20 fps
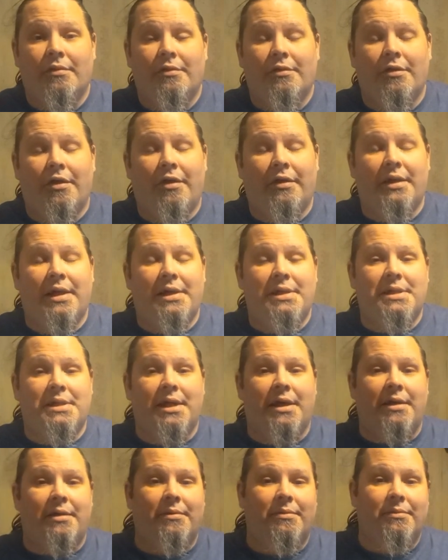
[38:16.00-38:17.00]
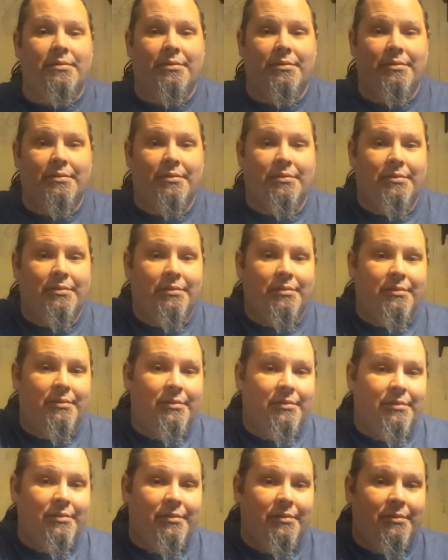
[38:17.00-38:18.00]
with all that said,
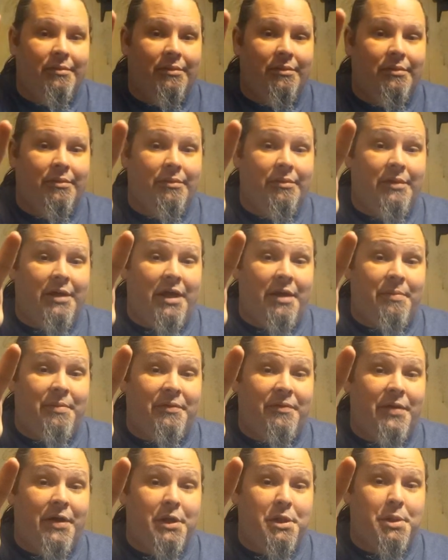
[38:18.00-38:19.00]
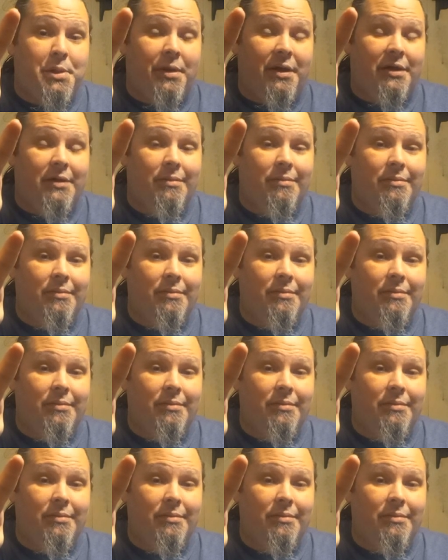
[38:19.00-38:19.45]
keep adventuring.